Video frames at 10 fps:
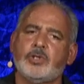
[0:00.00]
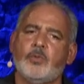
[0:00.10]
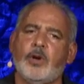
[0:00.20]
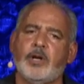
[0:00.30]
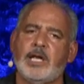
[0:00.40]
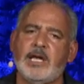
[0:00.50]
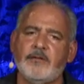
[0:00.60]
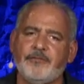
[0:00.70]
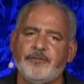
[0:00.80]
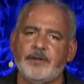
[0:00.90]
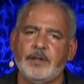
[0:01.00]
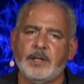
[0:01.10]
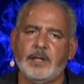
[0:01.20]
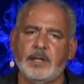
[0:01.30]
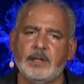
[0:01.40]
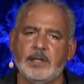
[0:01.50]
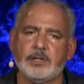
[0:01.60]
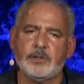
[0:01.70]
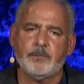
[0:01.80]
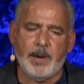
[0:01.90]
the word if in
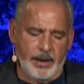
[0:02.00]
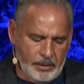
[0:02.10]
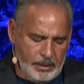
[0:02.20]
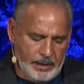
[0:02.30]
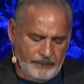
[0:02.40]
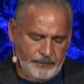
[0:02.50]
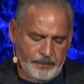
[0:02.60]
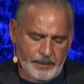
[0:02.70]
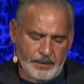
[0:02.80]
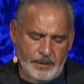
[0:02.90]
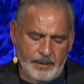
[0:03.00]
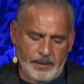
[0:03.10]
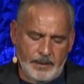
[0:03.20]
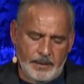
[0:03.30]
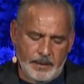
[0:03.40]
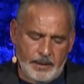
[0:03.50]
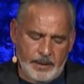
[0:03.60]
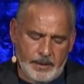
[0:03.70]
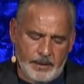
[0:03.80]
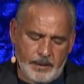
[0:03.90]
this paragraph?
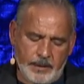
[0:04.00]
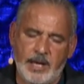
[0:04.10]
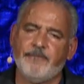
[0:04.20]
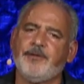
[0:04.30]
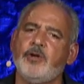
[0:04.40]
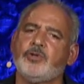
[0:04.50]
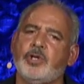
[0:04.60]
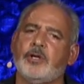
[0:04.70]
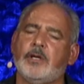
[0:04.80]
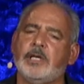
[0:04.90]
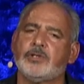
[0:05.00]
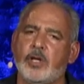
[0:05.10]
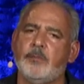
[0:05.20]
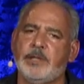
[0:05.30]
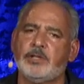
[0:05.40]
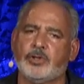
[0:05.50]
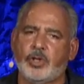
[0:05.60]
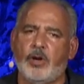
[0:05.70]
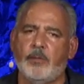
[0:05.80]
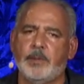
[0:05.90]
Their future is going to be
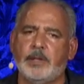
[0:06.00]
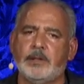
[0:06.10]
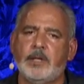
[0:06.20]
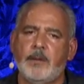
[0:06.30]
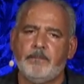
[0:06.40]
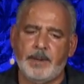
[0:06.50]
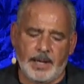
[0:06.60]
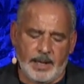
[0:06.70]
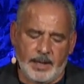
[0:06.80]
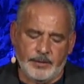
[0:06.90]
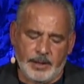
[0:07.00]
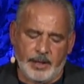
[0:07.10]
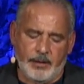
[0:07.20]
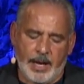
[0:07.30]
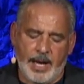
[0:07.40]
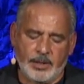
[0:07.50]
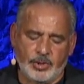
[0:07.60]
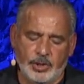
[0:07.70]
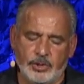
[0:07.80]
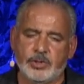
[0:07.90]
determined by their
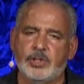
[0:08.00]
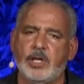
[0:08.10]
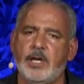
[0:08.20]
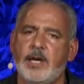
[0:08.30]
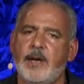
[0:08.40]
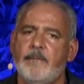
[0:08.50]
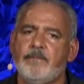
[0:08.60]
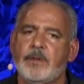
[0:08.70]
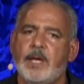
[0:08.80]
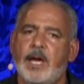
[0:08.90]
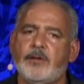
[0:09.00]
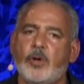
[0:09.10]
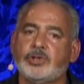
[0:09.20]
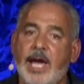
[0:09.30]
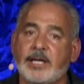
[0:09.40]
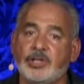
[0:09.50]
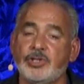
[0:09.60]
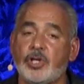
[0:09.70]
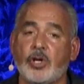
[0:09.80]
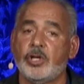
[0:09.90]
actions. And those
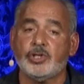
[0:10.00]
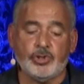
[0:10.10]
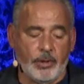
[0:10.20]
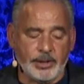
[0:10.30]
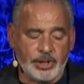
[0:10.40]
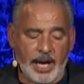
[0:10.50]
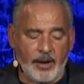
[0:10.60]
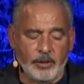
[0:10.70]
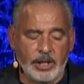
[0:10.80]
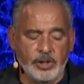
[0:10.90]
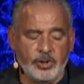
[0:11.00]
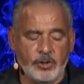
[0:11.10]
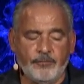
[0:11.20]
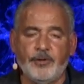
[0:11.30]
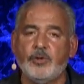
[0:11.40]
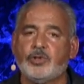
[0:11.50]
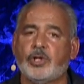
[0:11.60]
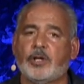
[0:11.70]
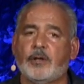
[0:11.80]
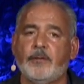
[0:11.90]
actions are going to stretch out into the
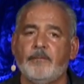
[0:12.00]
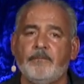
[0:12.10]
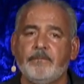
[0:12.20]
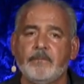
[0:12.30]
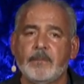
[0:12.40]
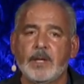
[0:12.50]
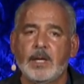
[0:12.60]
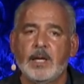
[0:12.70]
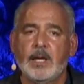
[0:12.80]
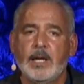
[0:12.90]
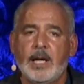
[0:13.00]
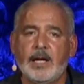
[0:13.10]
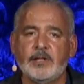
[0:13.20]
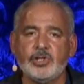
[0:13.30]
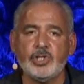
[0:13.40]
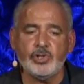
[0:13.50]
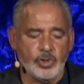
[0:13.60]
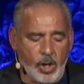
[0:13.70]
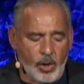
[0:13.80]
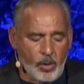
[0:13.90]
future. And this is
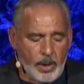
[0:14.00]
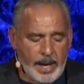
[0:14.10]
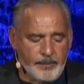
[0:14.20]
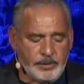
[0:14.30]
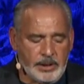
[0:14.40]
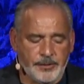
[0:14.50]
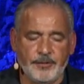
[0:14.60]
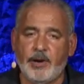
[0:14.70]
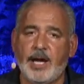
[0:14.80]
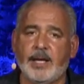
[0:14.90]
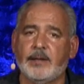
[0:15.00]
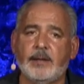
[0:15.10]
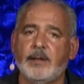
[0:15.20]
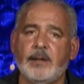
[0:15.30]
no empty threat.